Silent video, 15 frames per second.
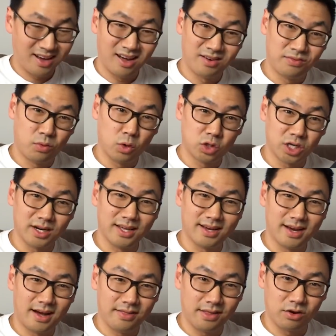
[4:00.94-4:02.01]
unfortunately
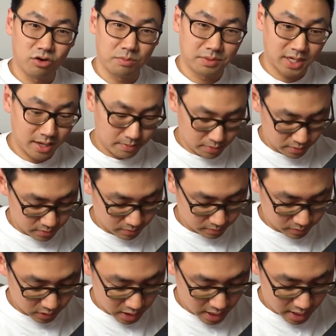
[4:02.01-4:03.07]
cut the grip tape
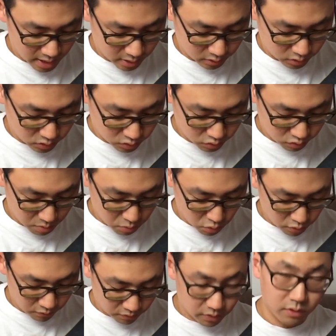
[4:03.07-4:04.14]
to
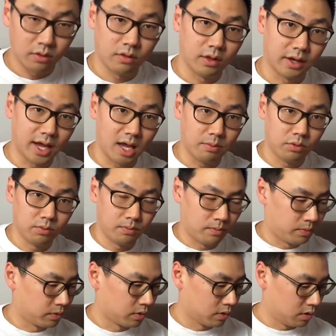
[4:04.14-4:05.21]
remove the cable.
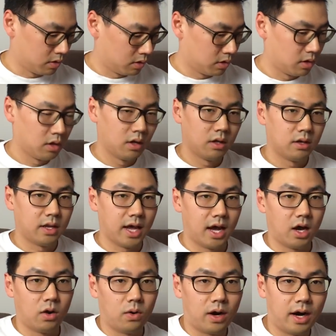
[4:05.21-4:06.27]

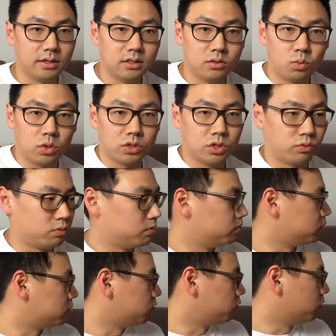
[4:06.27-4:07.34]
Now, I didn't want to
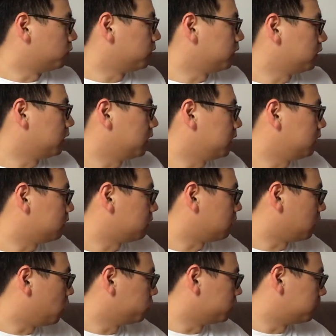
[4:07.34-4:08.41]
ruin the
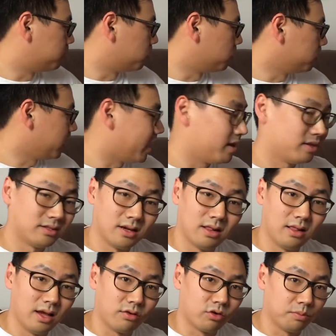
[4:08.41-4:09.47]
loaded board and its
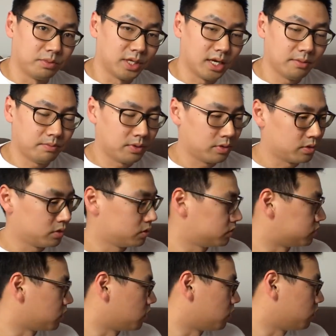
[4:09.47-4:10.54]
clear grip tape,
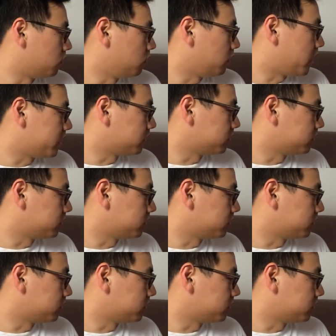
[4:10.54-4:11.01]
so I